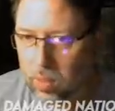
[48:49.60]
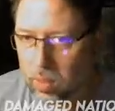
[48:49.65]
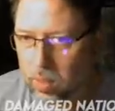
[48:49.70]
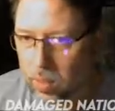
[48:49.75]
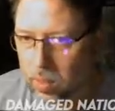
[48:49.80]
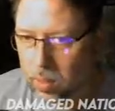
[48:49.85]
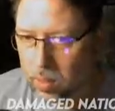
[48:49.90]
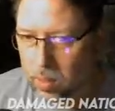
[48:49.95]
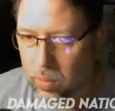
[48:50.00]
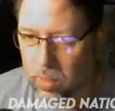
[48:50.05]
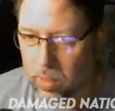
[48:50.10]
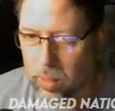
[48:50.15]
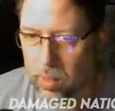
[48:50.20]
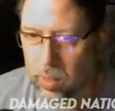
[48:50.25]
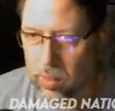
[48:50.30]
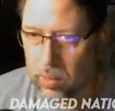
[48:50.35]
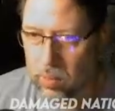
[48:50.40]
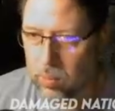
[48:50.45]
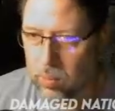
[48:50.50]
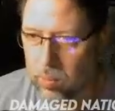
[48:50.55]
Around here?
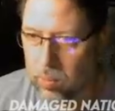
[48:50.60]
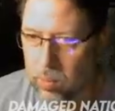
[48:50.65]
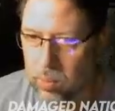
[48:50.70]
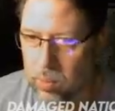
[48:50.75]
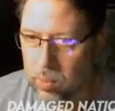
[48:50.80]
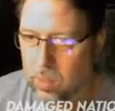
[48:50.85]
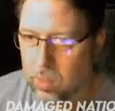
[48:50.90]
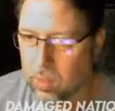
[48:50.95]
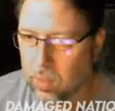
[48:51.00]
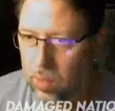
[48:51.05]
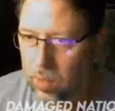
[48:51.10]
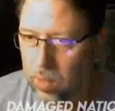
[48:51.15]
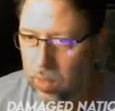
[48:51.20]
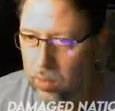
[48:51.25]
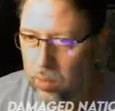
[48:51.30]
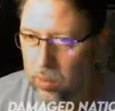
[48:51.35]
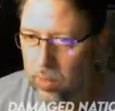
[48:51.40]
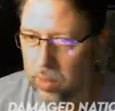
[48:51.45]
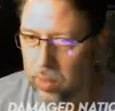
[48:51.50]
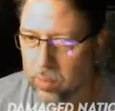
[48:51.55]
There we go.
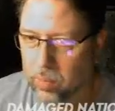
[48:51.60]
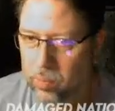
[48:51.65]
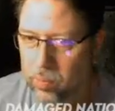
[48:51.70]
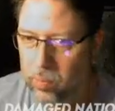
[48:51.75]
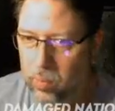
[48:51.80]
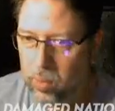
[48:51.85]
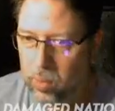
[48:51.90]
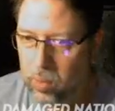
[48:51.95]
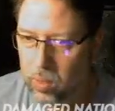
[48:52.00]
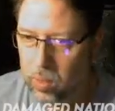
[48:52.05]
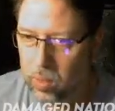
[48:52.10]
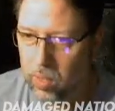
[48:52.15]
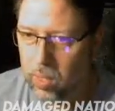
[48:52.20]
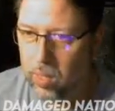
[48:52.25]
Kinda.